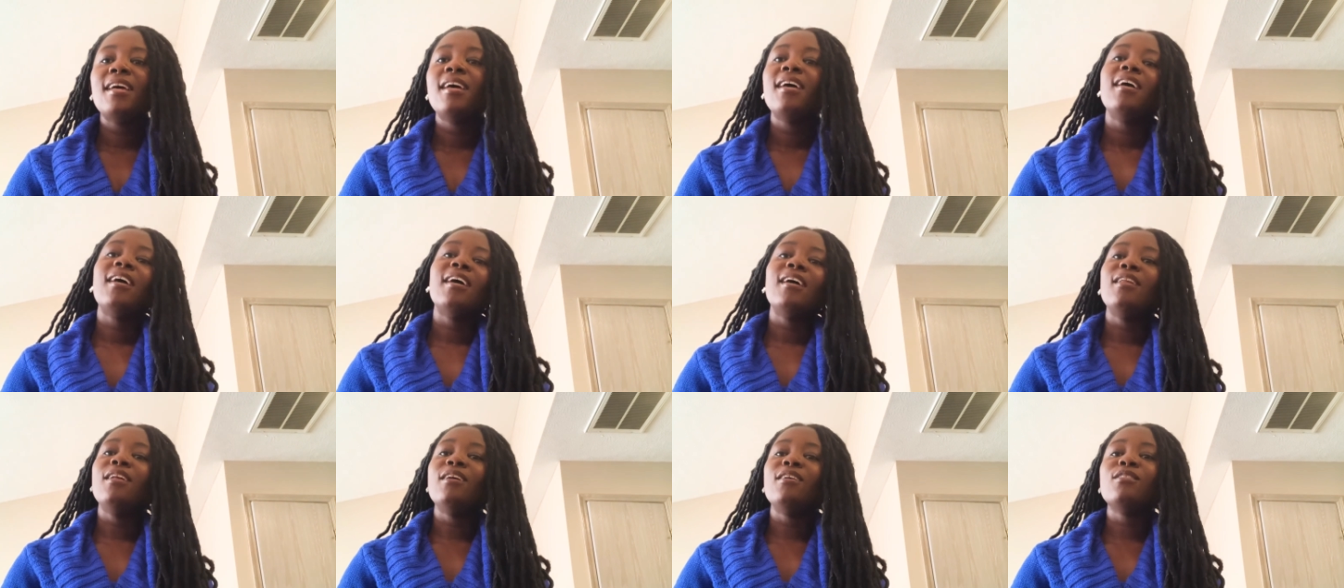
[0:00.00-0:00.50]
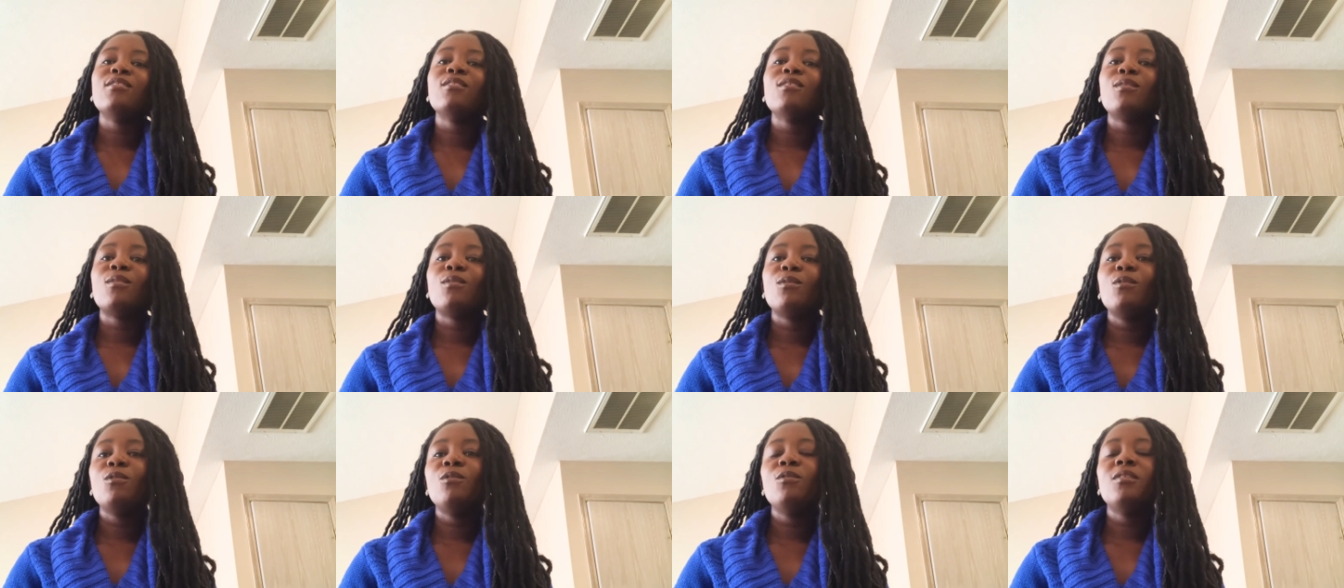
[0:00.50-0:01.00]
and also
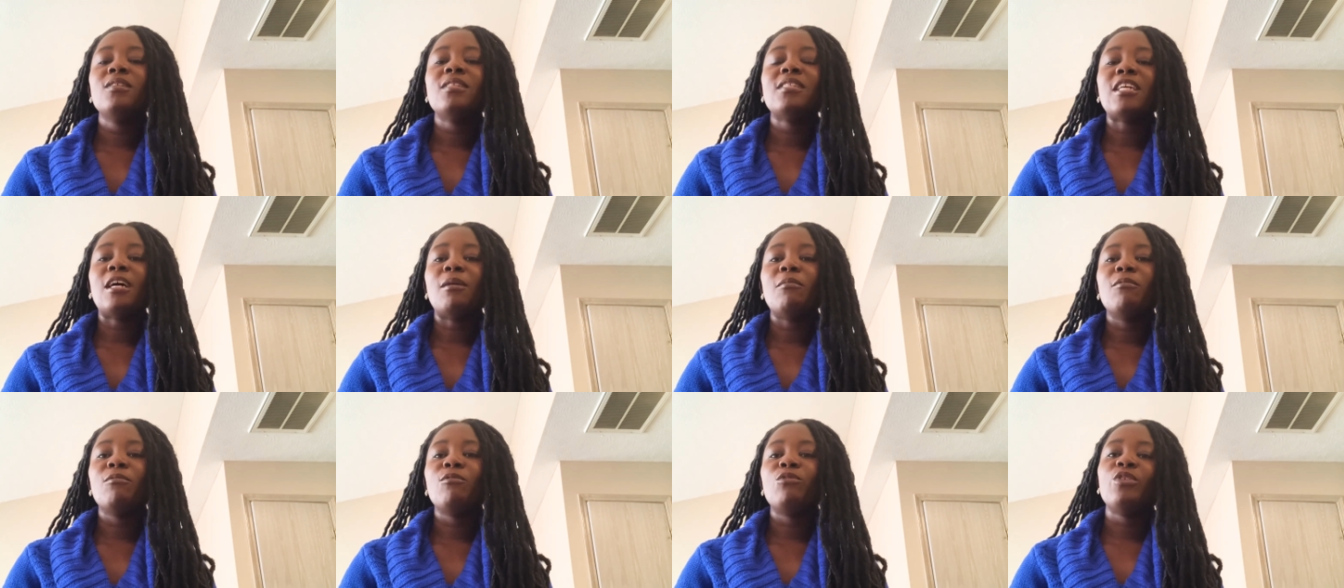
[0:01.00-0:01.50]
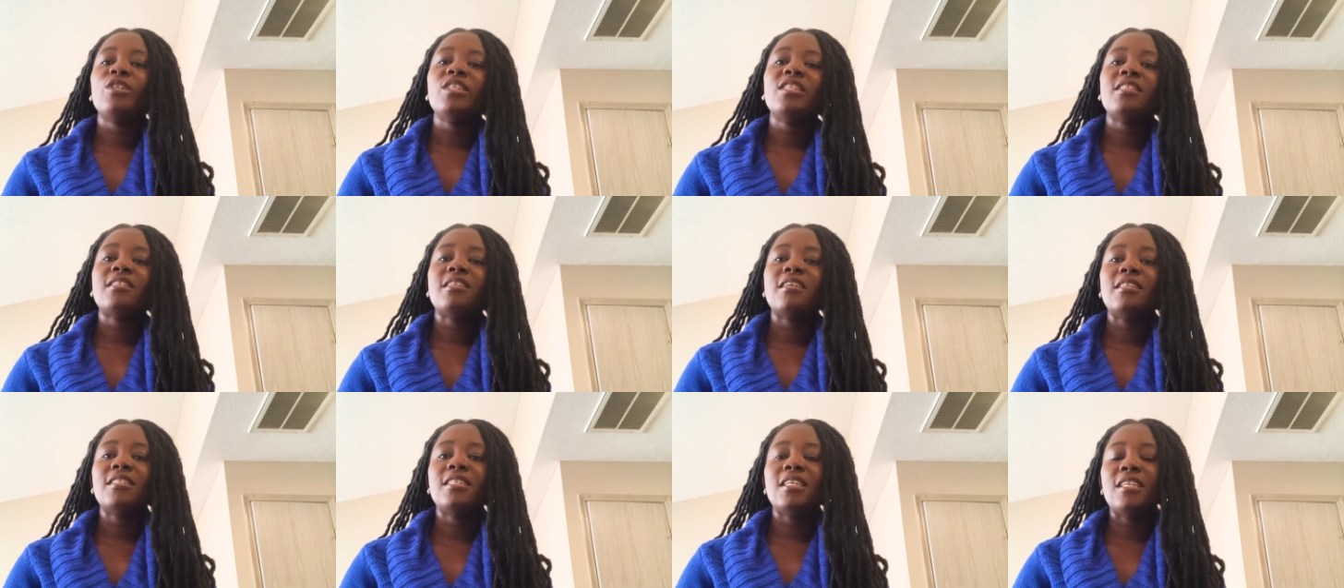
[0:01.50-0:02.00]
through some
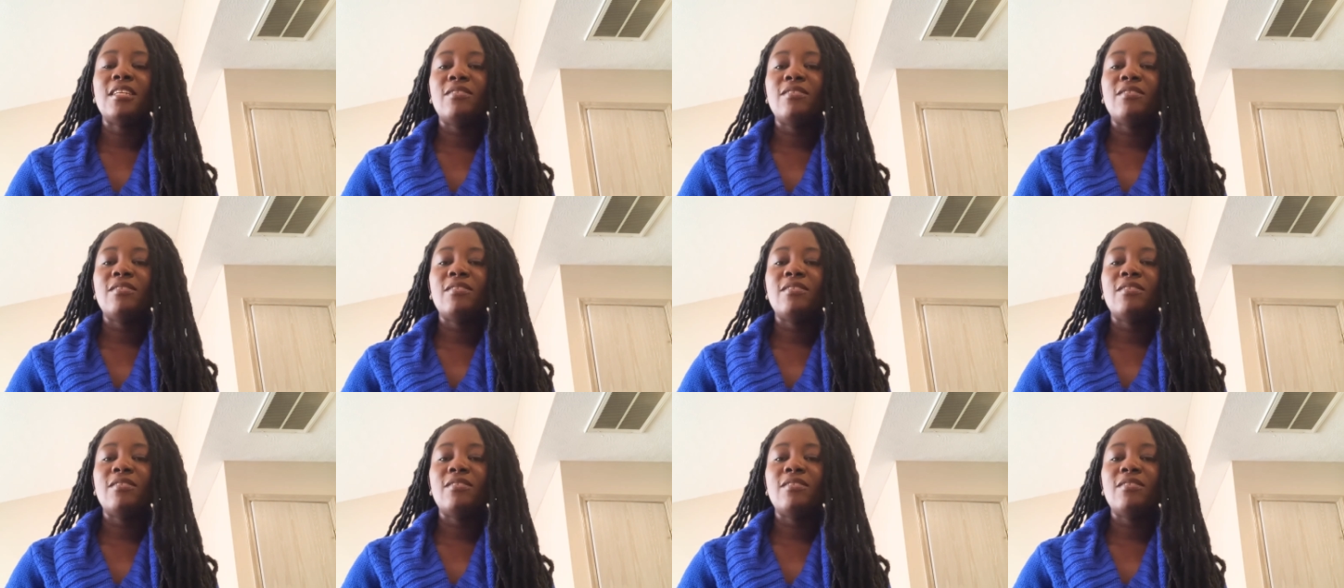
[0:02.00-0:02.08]
research and